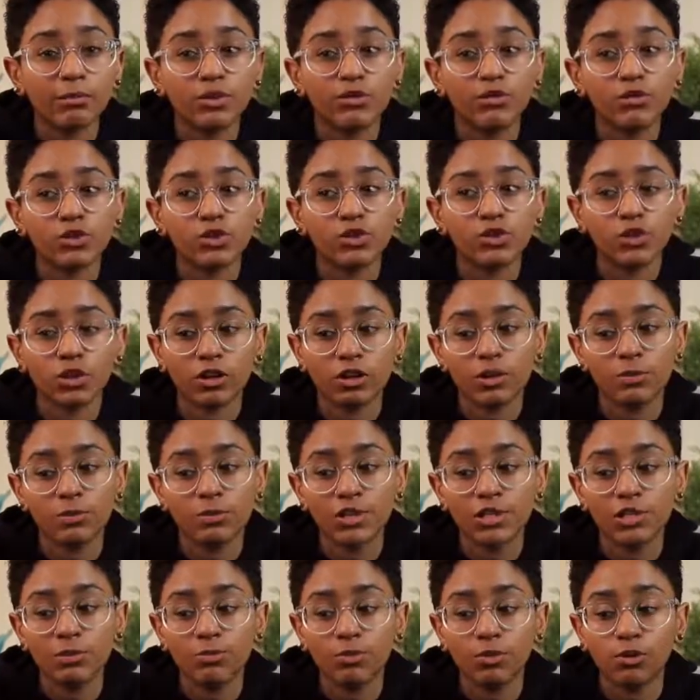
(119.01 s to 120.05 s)
but for certain
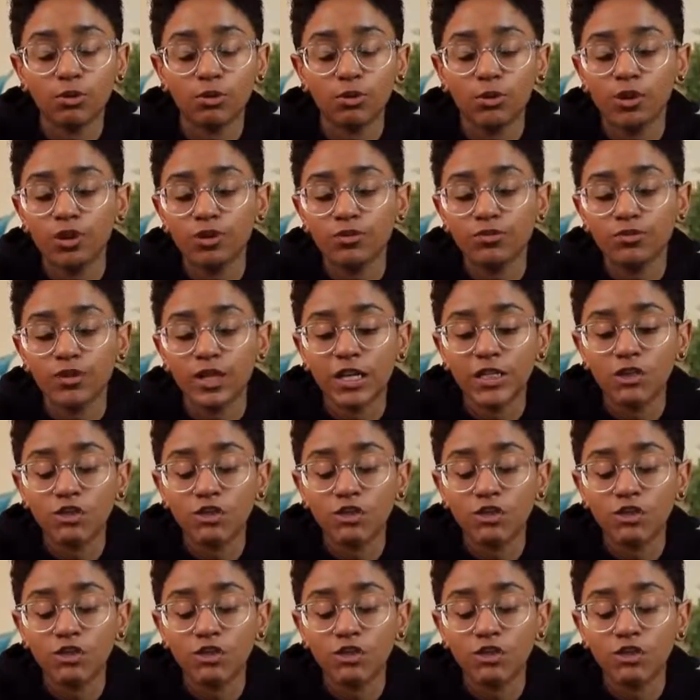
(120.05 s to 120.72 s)
people, if